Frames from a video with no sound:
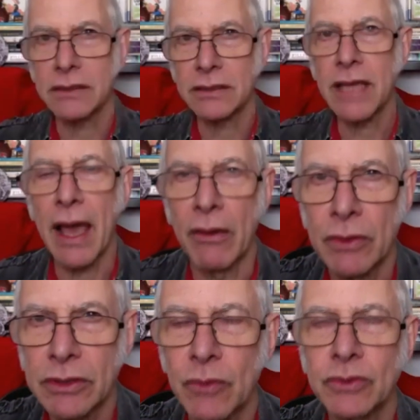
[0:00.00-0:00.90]
Yeah,
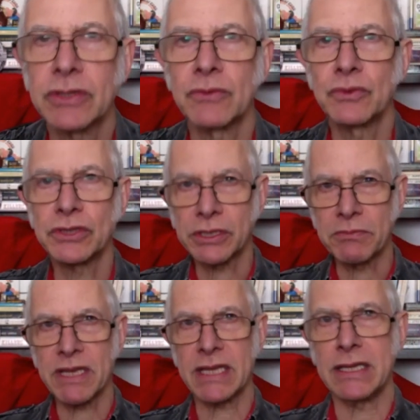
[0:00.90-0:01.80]
well, to
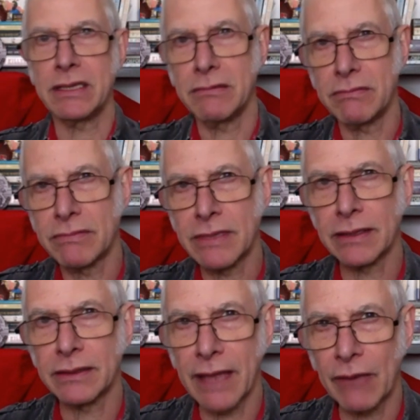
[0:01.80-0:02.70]
me,
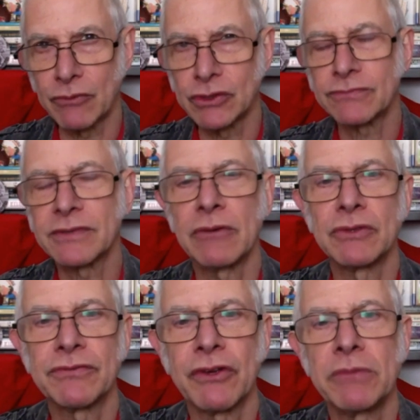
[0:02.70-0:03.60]
that was
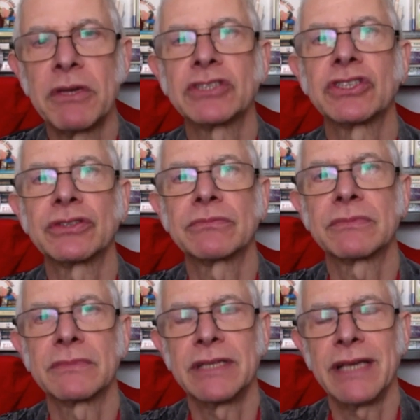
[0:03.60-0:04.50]
very much
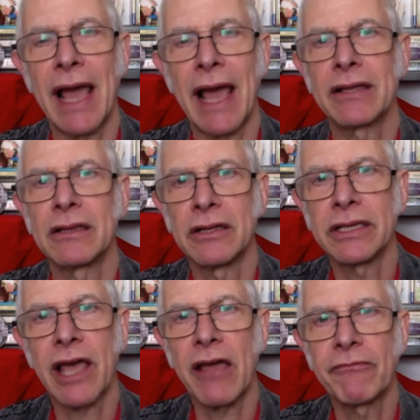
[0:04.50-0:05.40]
the angle I
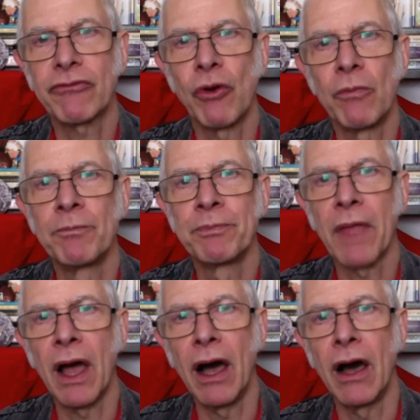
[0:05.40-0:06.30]
came from
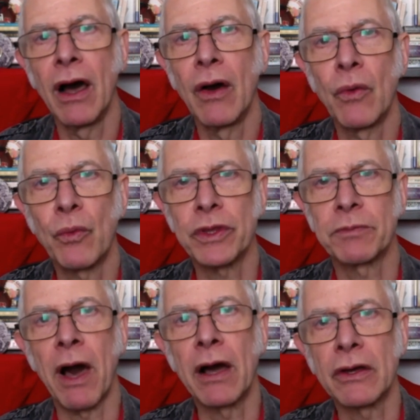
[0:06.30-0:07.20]
with
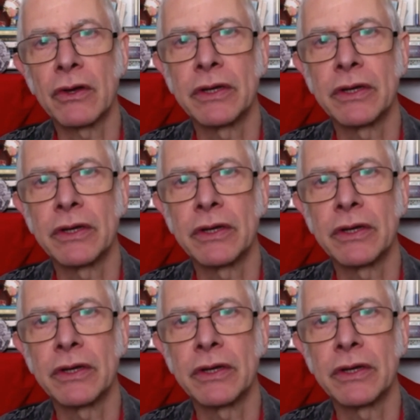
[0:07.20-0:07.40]
punk.